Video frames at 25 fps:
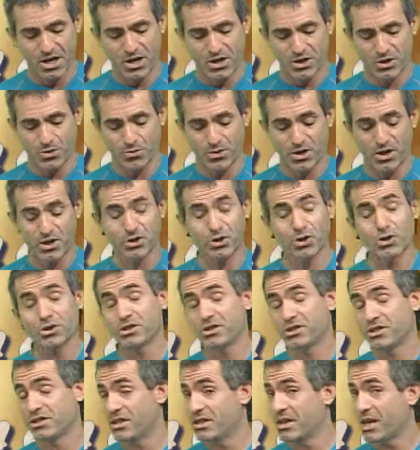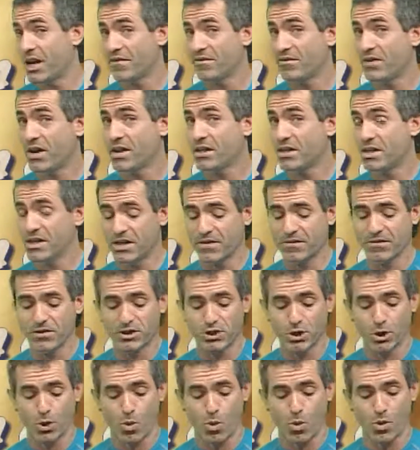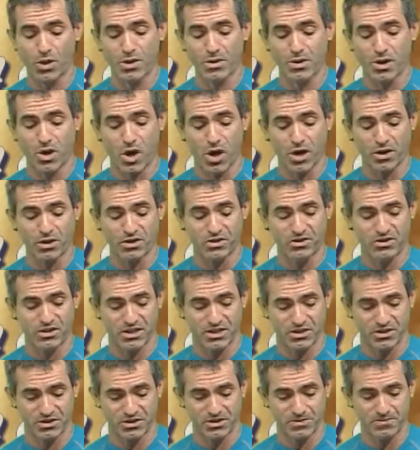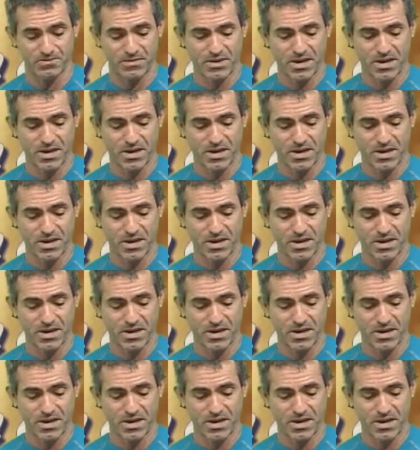The researchers did not find any difference in coronary heart disease.